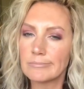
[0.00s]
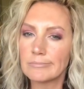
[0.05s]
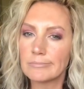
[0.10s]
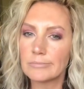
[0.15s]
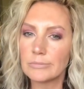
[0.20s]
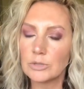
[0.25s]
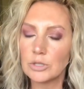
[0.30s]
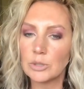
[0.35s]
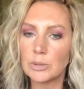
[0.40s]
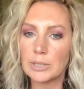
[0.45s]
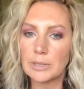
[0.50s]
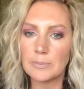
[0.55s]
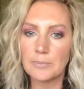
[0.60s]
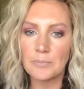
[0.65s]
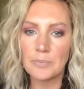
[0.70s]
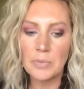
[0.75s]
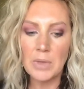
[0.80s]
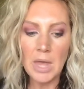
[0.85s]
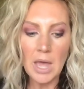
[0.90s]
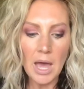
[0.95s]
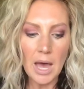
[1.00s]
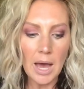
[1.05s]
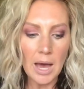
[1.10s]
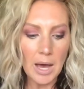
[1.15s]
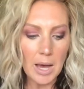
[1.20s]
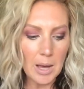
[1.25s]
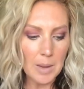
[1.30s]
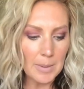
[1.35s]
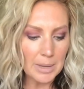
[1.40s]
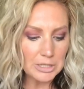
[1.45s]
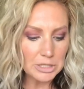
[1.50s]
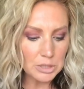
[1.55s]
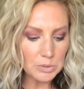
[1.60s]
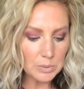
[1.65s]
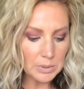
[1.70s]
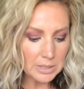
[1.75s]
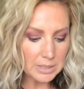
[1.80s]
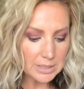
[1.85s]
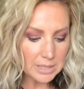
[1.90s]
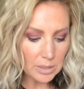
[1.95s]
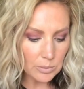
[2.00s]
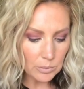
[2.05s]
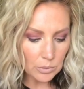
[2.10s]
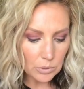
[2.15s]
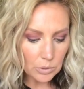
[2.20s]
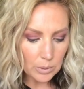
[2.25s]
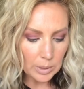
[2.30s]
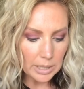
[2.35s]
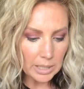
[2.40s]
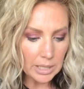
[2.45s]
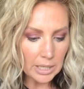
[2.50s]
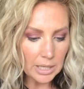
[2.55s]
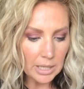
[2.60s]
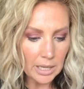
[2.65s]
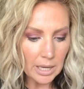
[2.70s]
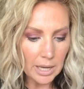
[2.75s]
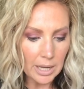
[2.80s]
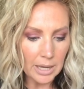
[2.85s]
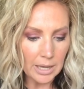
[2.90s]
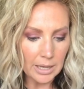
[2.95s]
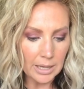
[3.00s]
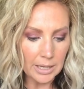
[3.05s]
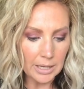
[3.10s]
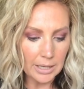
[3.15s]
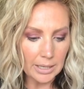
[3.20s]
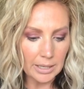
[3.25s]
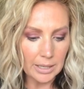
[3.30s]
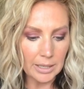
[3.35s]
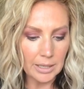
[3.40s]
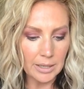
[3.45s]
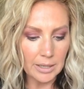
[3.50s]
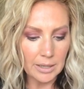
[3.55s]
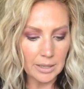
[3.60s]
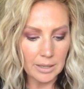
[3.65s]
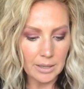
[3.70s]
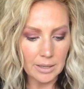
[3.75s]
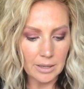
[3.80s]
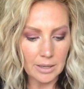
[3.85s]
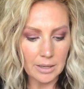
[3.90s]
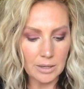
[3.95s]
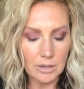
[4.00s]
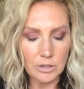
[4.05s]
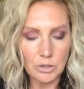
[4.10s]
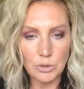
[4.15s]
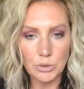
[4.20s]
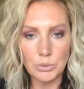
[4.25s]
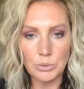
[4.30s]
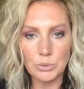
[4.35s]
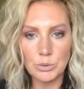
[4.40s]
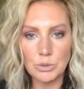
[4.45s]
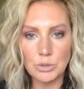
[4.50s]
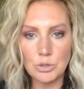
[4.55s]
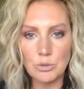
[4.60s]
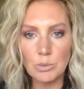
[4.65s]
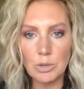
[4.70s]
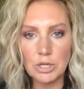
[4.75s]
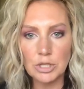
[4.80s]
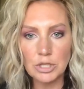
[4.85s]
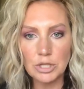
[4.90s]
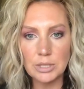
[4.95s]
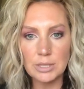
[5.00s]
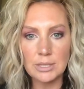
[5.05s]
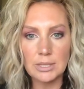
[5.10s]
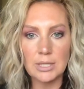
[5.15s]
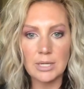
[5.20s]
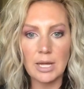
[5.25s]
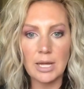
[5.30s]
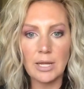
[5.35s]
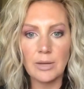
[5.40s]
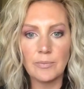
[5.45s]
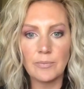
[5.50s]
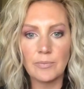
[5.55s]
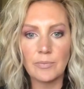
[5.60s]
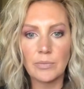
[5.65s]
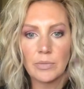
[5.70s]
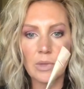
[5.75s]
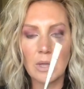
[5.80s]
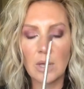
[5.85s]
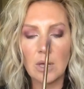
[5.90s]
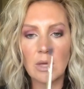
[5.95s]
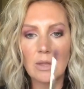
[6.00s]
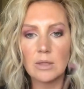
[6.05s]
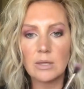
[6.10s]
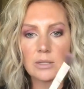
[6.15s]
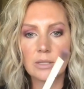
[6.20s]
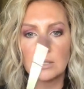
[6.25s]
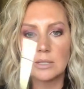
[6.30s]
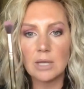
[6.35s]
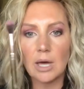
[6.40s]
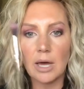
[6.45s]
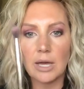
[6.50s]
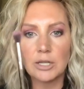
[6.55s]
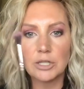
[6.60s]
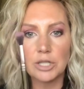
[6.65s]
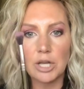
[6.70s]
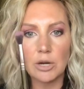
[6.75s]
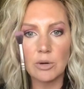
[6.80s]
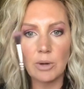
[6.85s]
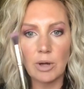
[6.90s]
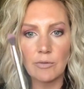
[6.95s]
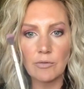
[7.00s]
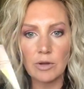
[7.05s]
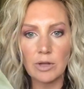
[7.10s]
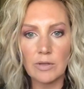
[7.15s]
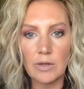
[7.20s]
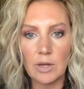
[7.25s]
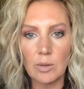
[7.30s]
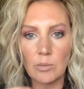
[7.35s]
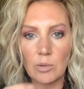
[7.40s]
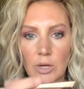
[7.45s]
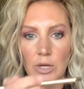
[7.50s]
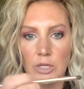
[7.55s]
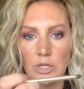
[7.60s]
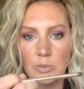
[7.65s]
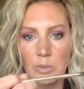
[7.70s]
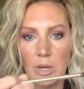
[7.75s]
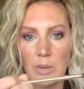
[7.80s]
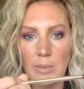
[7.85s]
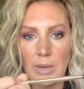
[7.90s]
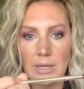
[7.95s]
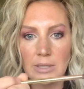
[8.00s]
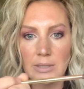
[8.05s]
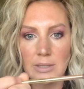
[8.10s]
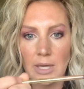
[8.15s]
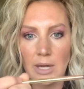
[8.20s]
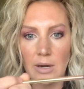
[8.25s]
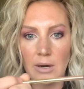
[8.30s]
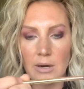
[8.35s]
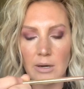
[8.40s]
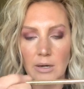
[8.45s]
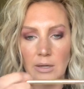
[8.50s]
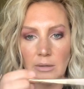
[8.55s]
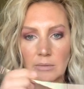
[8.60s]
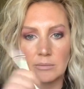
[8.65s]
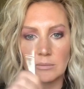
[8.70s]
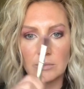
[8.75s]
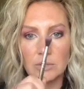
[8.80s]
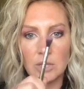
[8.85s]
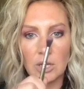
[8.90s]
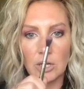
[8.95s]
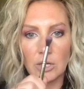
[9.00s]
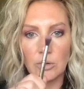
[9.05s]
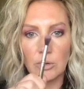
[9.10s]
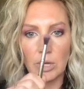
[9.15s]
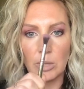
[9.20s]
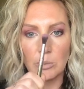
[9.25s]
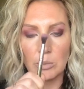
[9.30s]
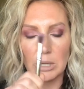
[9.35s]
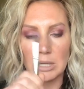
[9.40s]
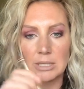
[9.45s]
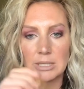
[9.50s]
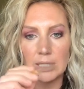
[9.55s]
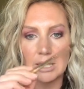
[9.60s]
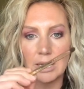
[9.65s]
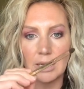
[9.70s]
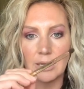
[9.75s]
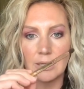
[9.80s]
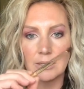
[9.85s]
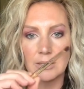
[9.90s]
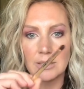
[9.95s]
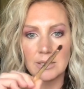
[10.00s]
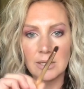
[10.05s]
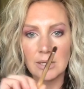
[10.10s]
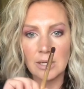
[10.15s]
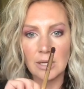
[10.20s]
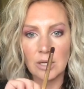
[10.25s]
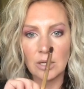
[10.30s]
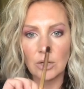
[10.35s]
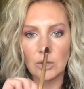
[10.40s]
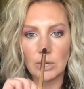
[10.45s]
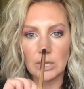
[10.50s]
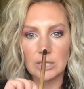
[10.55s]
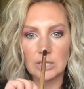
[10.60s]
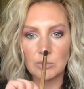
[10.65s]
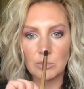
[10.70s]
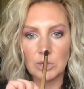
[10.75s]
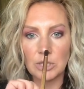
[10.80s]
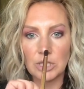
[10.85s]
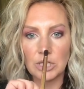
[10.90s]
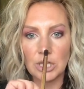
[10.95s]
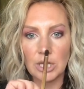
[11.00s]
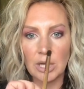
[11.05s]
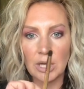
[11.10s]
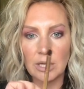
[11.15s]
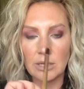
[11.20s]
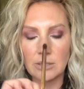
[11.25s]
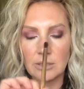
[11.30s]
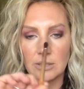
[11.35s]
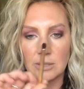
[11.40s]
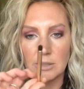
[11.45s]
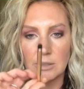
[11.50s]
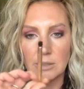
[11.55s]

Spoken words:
do it. I just want to say real quick, I used 2 brushes today. This is the Eyeshadow Everything brush by Maskcara. It's got a great blendy end, great smudgy end.